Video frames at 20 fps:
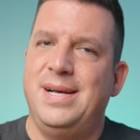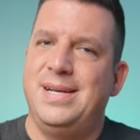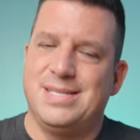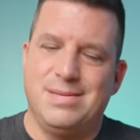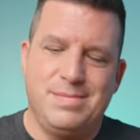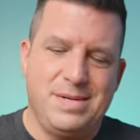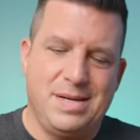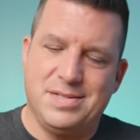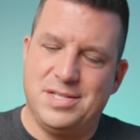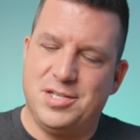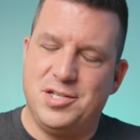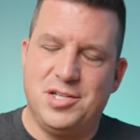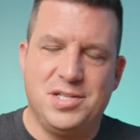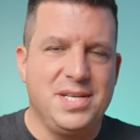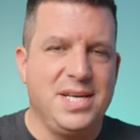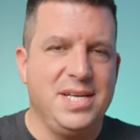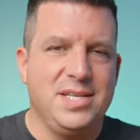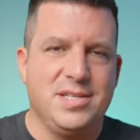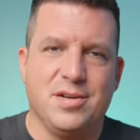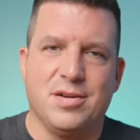Sometimes it's
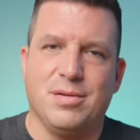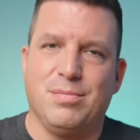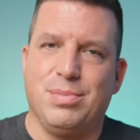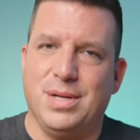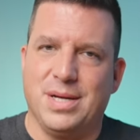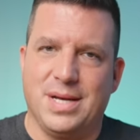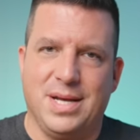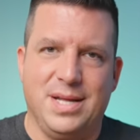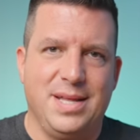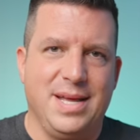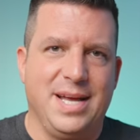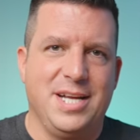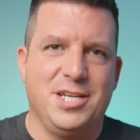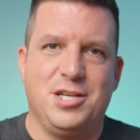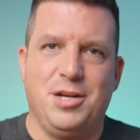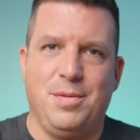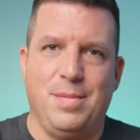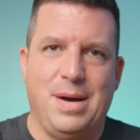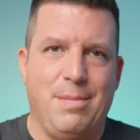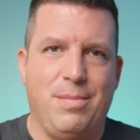just easier to plug in the
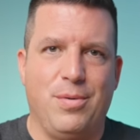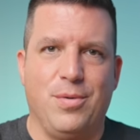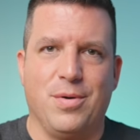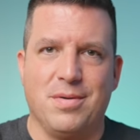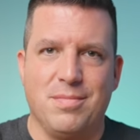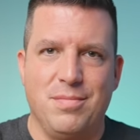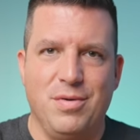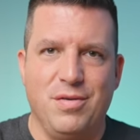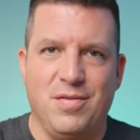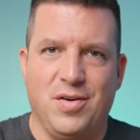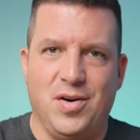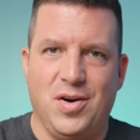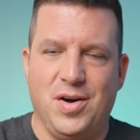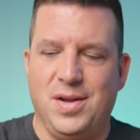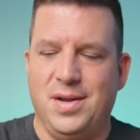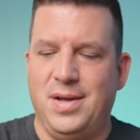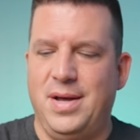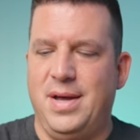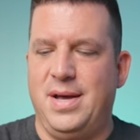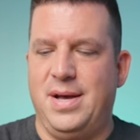HDMI port and move on